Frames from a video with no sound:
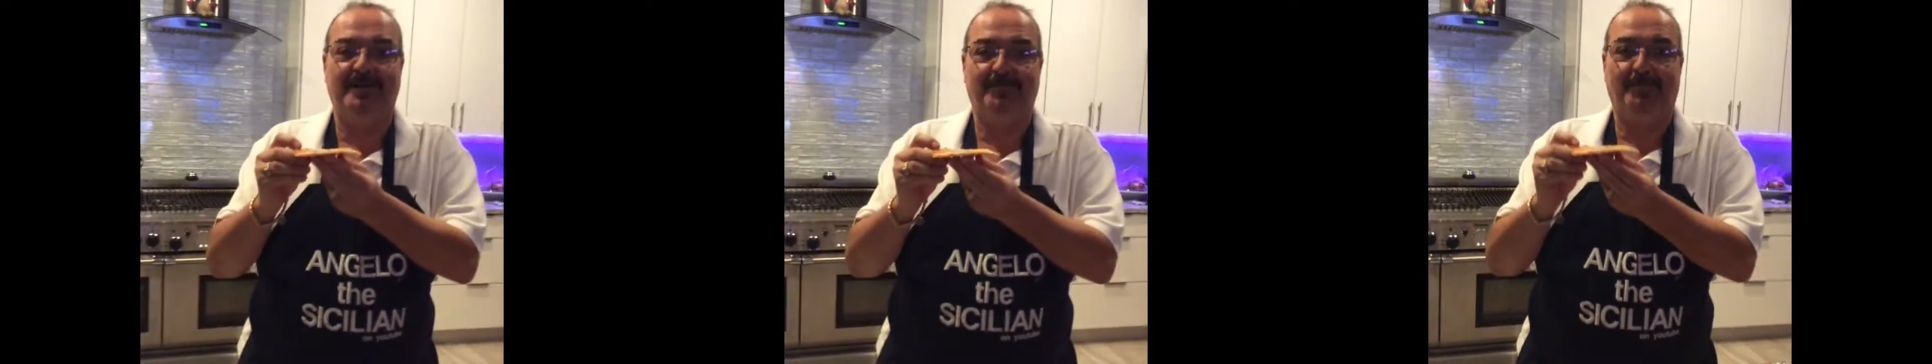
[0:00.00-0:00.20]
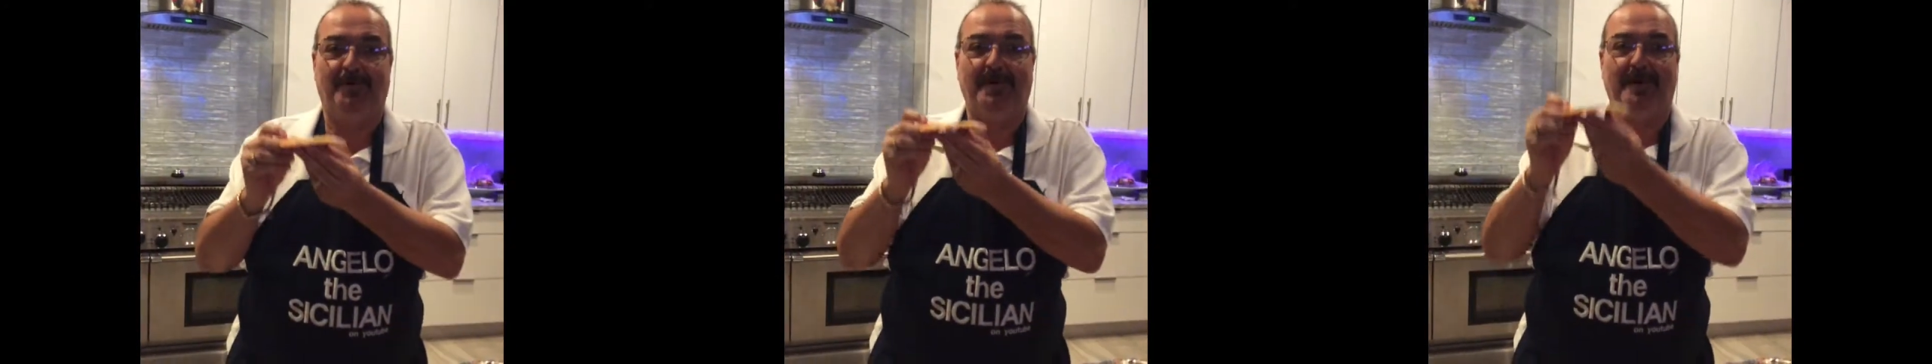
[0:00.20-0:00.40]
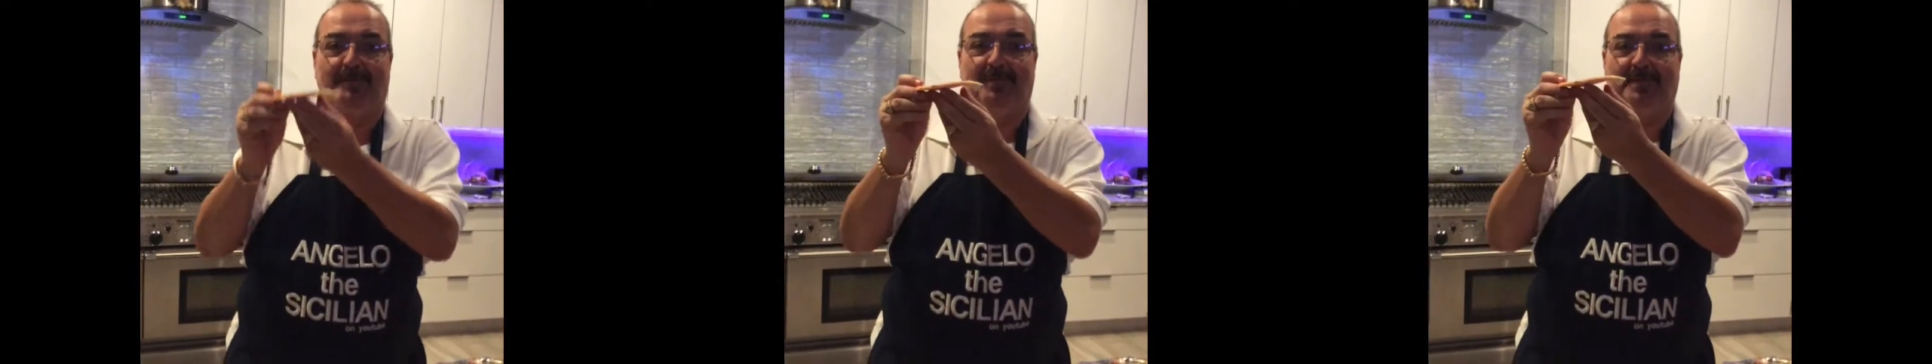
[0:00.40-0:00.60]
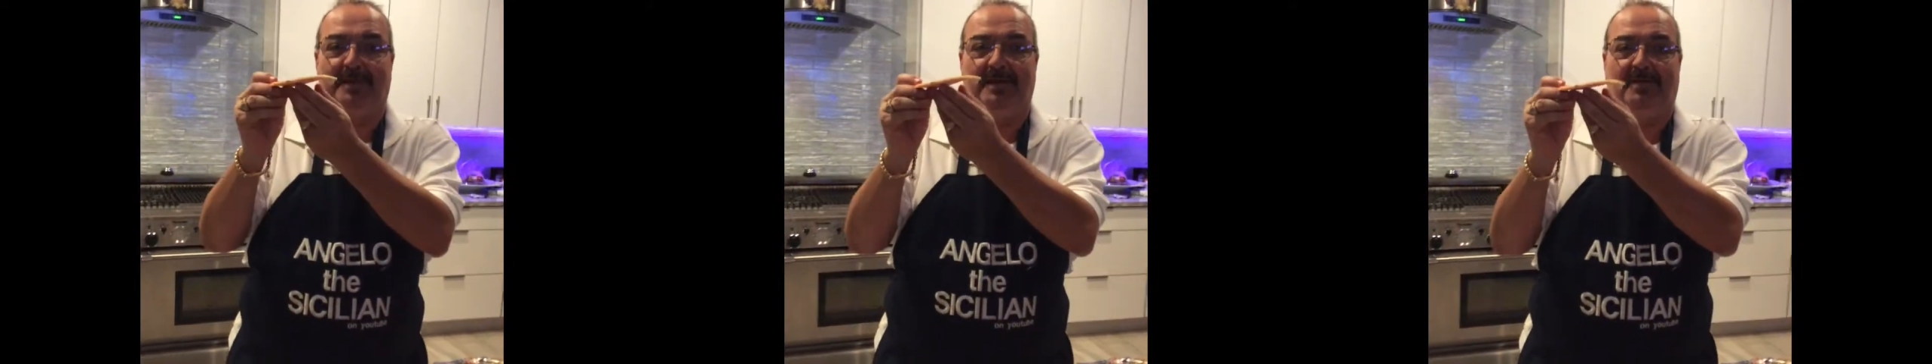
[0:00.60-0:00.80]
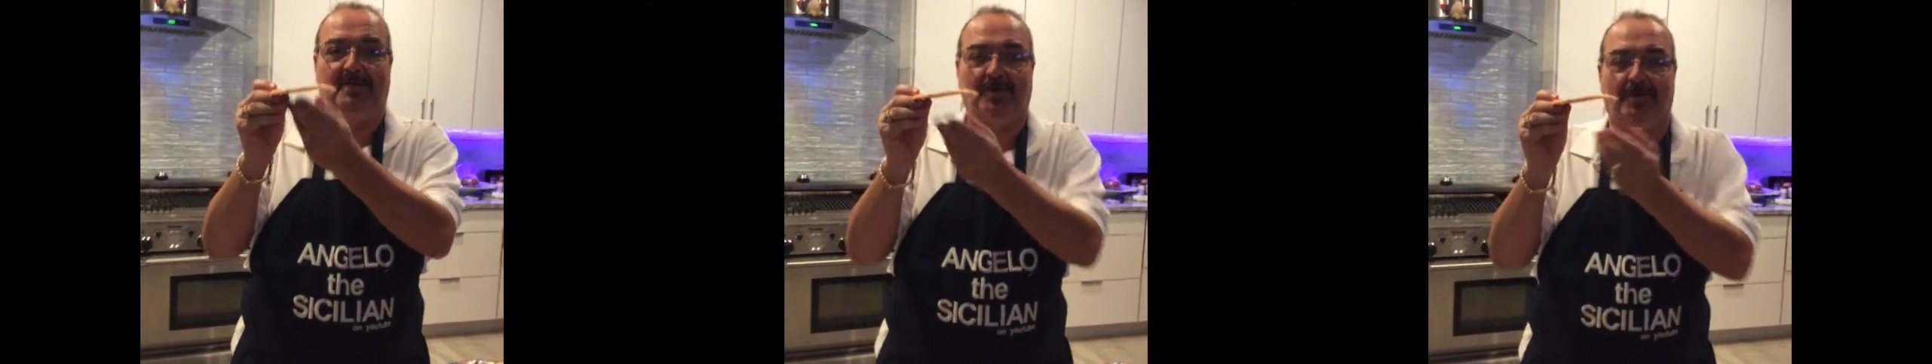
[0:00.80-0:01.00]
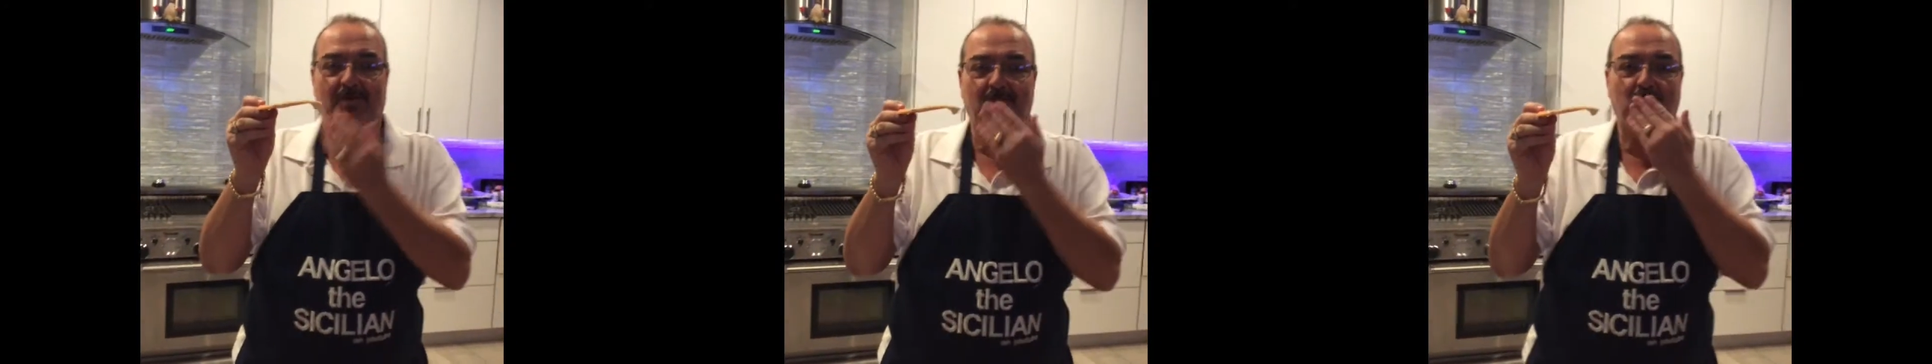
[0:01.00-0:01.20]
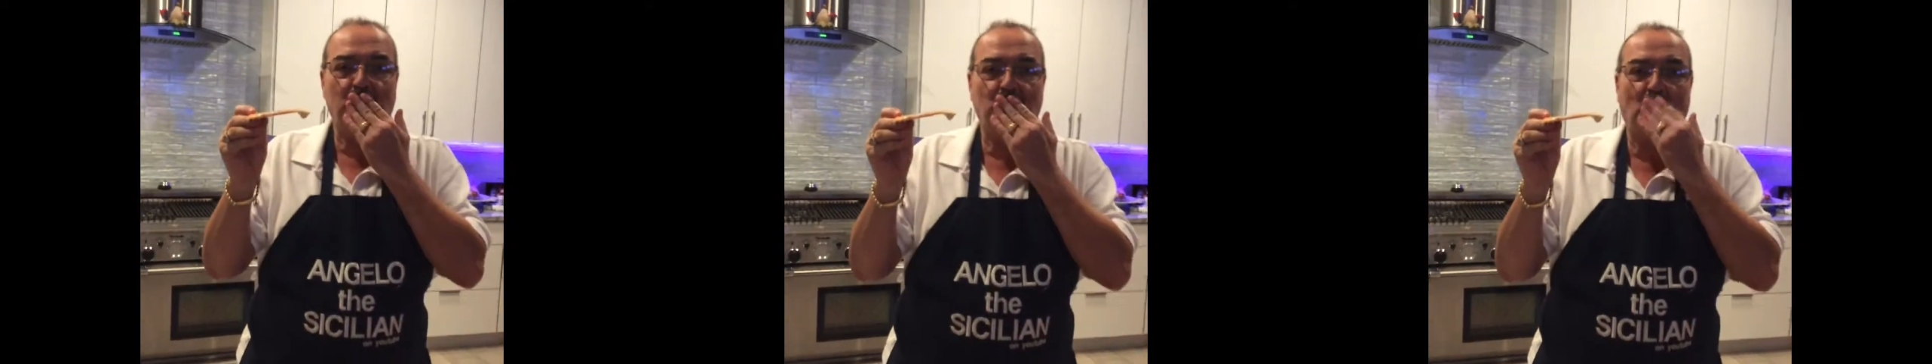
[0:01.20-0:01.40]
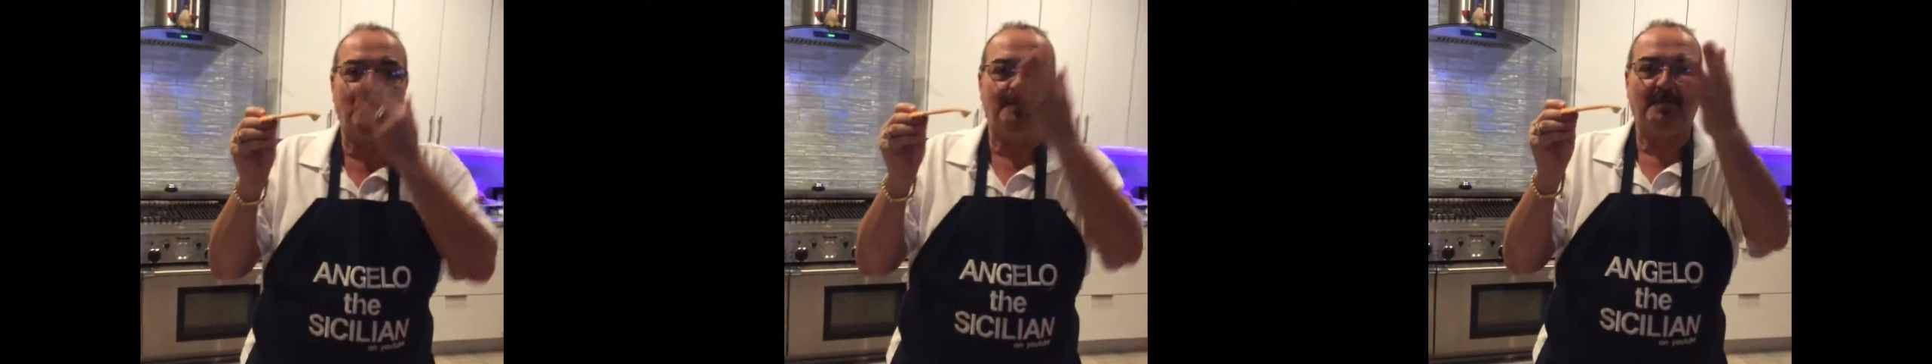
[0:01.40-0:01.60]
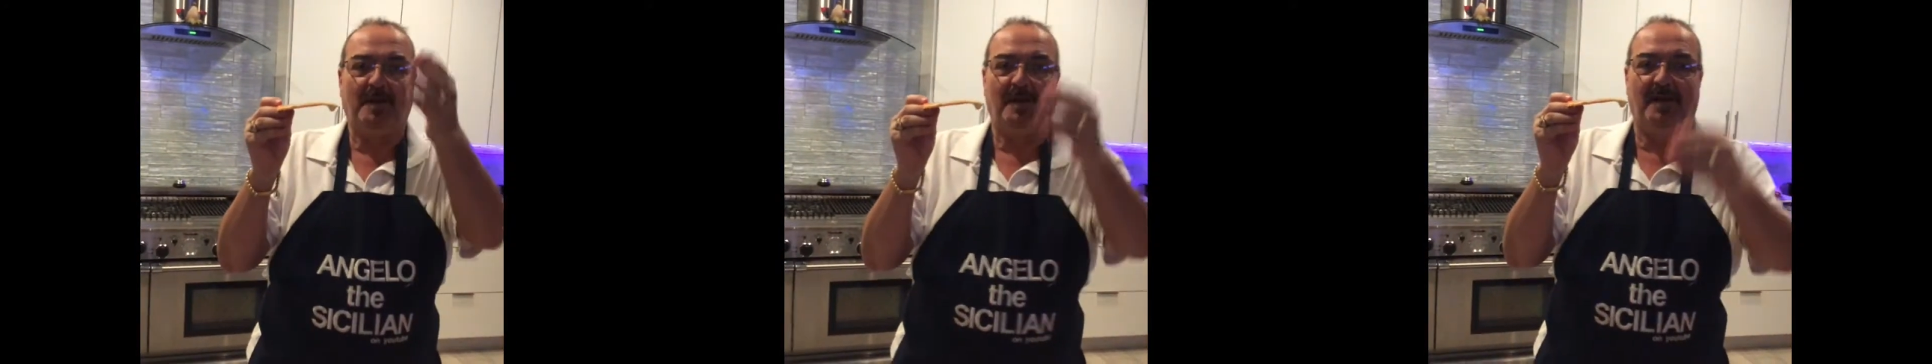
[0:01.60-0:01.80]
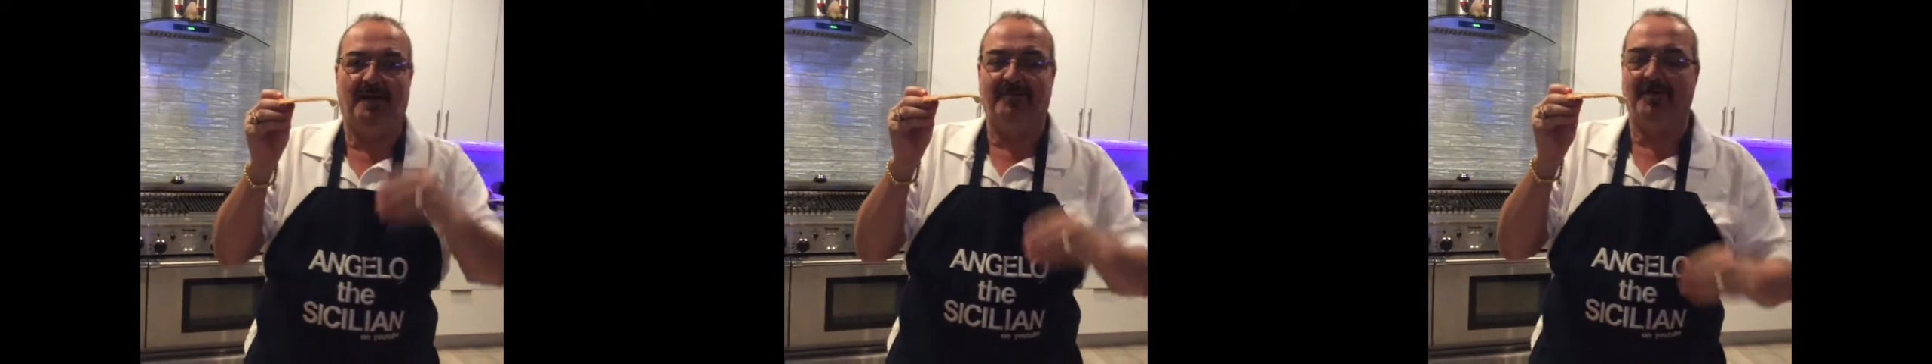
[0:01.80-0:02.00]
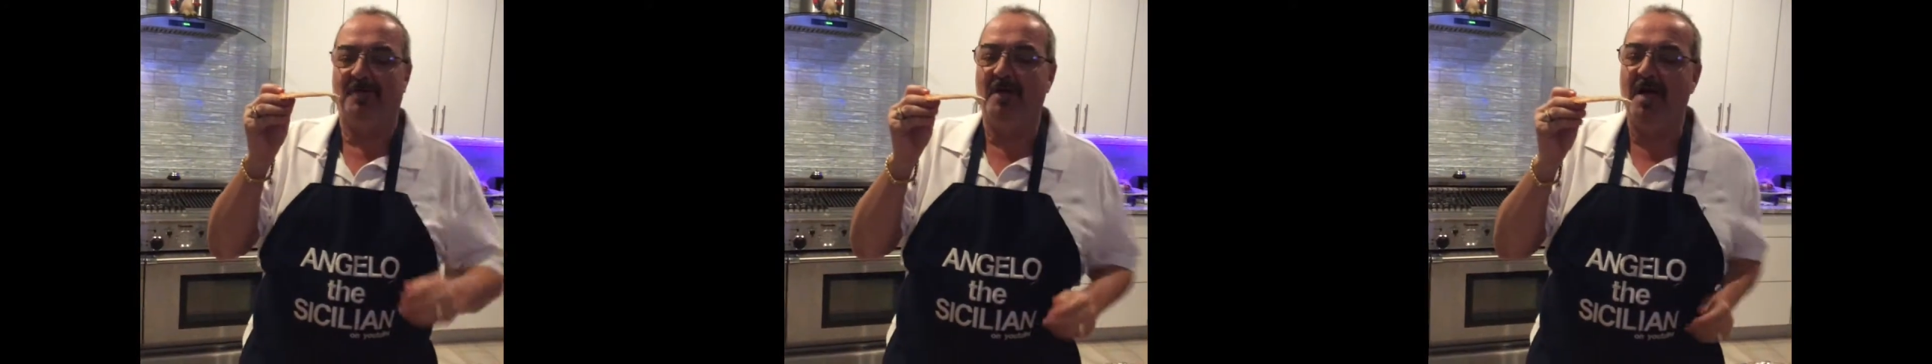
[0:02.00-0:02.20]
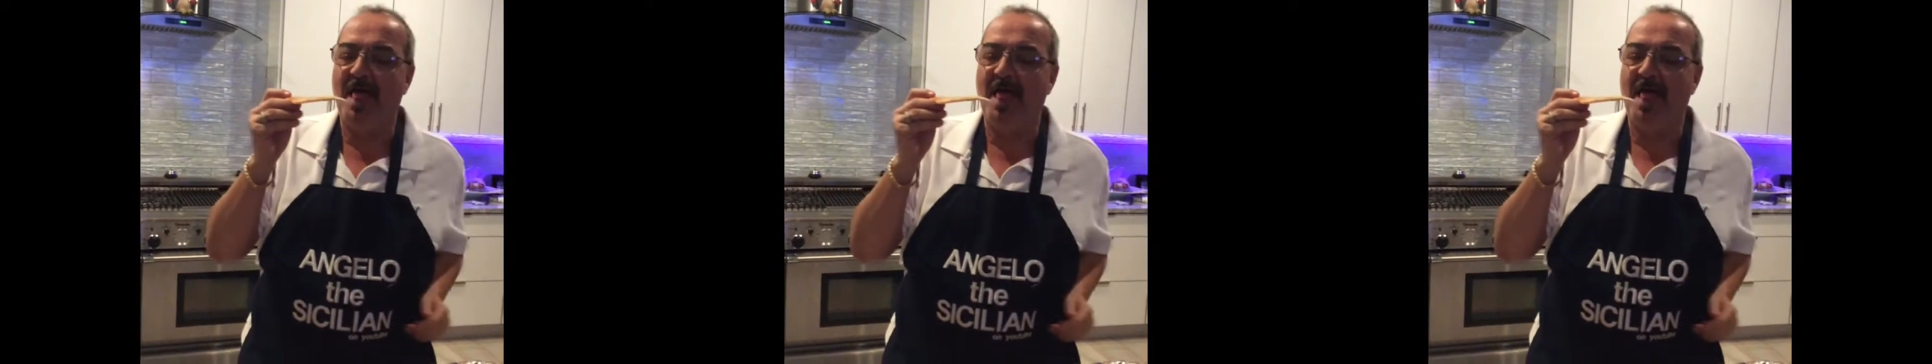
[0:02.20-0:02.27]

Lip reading: Buon appetito. Love you.